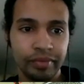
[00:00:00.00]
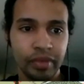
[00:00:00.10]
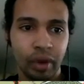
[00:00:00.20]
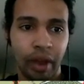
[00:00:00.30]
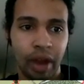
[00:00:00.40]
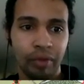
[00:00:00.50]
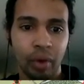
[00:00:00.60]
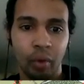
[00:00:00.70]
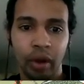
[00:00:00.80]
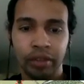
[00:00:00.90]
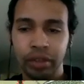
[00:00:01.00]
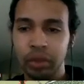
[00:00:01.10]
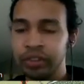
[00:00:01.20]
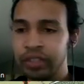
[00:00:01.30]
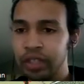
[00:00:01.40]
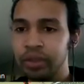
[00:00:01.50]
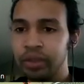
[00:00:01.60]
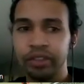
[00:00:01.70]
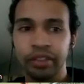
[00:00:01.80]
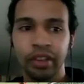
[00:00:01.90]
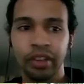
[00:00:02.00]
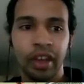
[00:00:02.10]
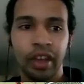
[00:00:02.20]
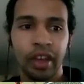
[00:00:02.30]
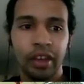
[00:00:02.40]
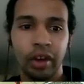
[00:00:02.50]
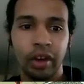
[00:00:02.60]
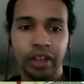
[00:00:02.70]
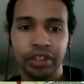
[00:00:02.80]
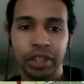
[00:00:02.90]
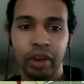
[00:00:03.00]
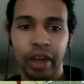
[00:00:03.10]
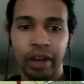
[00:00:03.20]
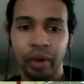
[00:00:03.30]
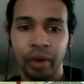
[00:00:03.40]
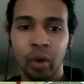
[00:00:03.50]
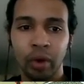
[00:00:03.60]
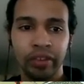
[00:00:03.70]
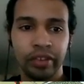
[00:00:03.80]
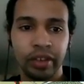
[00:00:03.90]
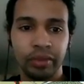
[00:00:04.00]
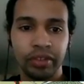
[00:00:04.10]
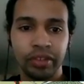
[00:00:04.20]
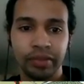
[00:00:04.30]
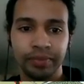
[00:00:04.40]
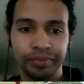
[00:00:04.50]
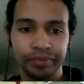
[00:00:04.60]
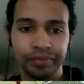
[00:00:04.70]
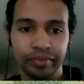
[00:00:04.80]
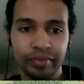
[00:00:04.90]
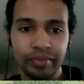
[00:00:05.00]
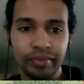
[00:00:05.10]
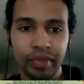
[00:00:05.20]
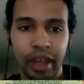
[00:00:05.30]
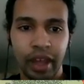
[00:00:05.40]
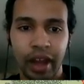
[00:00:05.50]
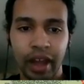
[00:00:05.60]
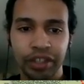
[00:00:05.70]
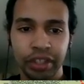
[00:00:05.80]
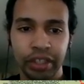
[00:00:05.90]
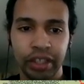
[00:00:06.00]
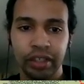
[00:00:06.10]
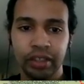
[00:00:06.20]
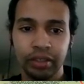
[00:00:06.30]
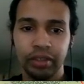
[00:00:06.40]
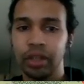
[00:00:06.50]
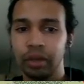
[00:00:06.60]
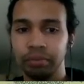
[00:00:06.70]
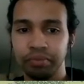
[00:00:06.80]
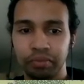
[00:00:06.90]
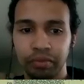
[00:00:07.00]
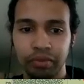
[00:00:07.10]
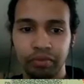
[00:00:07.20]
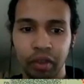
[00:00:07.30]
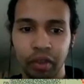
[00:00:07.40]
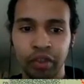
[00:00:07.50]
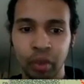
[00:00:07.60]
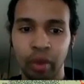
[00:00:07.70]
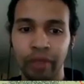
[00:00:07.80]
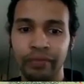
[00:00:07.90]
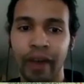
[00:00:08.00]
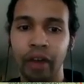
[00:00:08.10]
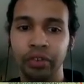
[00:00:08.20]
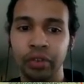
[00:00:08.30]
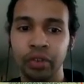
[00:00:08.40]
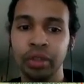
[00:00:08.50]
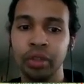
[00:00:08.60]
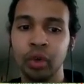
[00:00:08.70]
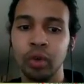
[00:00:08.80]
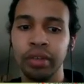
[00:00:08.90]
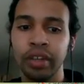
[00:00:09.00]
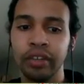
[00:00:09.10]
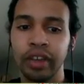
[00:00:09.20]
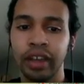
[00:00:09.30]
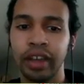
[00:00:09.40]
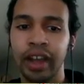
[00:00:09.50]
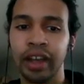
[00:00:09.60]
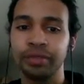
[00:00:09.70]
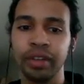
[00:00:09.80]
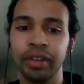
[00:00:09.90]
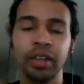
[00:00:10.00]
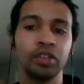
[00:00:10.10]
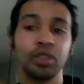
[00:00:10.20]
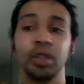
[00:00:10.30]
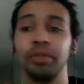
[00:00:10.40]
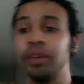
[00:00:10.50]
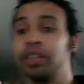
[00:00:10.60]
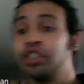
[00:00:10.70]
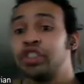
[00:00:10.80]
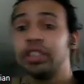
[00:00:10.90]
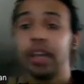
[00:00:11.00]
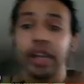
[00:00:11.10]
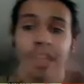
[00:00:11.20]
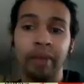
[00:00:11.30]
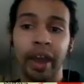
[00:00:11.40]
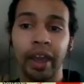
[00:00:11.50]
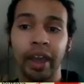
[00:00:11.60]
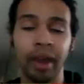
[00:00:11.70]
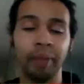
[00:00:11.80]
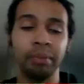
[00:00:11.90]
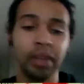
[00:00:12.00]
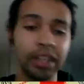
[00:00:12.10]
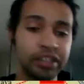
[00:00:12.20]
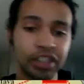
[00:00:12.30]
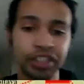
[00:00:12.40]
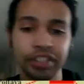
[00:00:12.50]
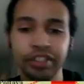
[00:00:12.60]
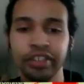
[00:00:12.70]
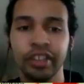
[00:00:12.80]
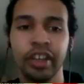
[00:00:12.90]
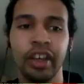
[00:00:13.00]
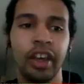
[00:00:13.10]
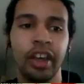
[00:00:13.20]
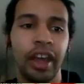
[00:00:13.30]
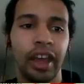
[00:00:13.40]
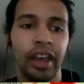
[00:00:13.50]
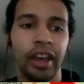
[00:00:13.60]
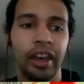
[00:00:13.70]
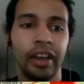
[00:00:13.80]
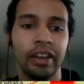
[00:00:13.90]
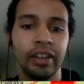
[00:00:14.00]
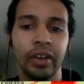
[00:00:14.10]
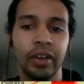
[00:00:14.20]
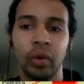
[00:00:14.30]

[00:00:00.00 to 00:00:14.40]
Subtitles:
So if I ever want to do a sequence, I can actually go ahead and record the sequence and actually, store the file. So it's really cool because I can kind of sort of study my play sessions, and